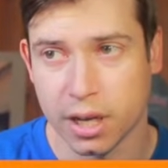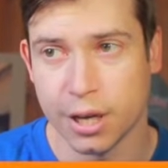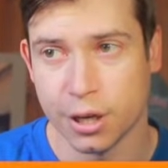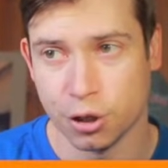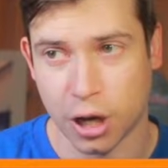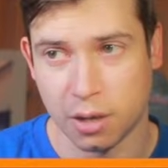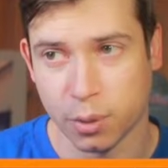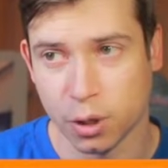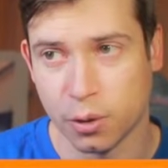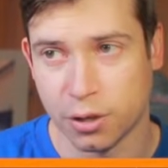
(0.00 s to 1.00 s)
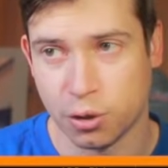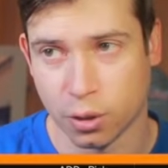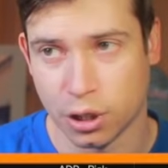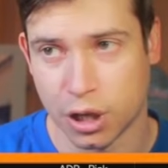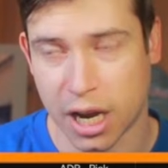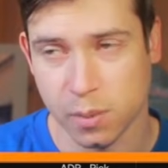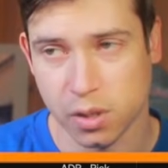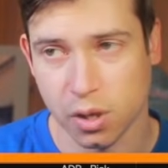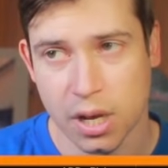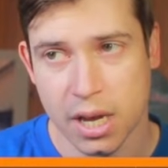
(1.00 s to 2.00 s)
Jaden Blue, and Jordan James.
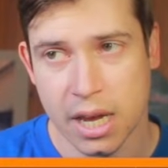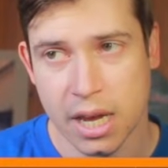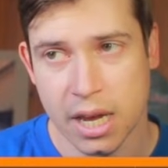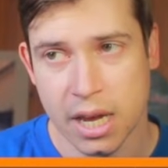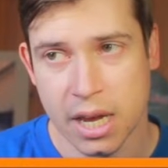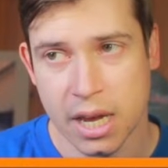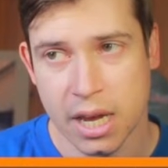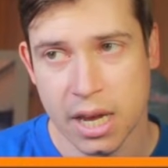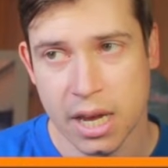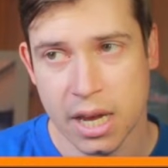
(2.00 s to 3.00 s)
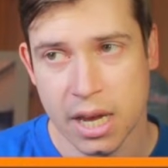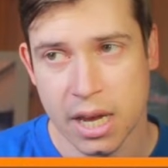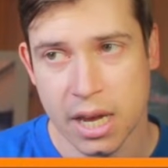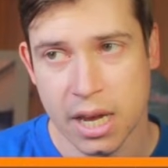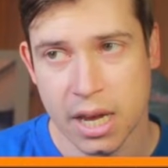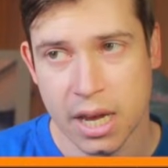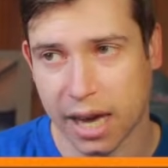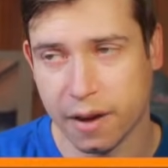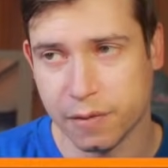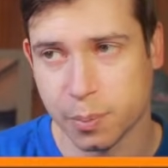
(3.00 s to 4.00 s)
So need some upside with our
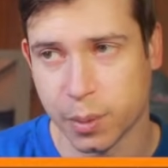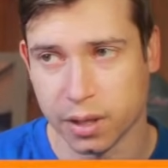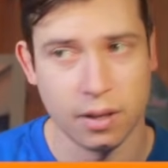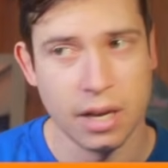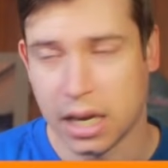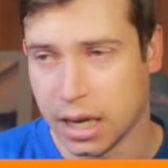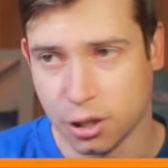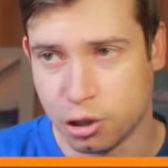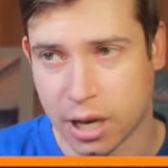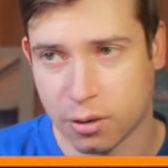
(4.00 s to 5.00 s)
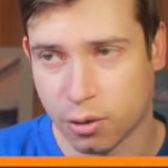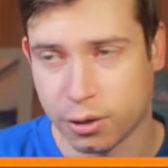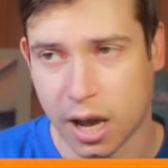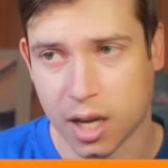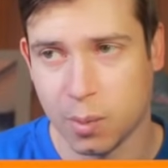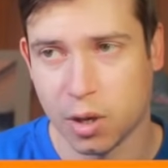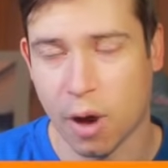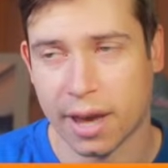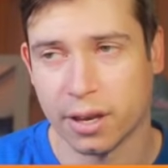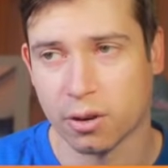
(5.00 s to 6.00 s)
handcuffs, but in general, they're not going to be
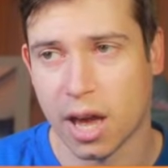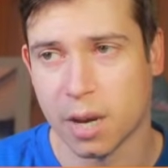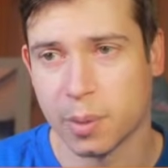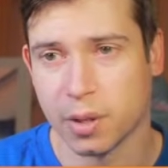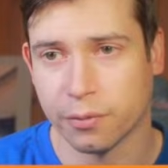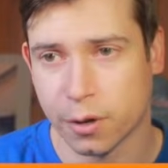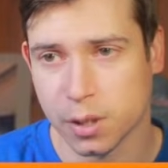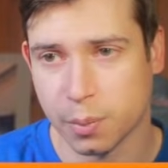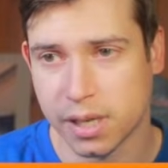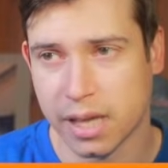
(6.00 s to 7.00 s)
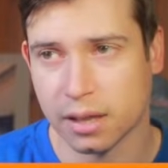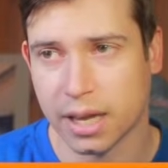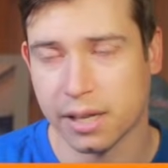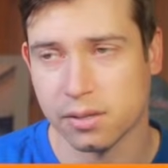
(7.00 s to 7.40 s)
cracking your lineup in the first place that late.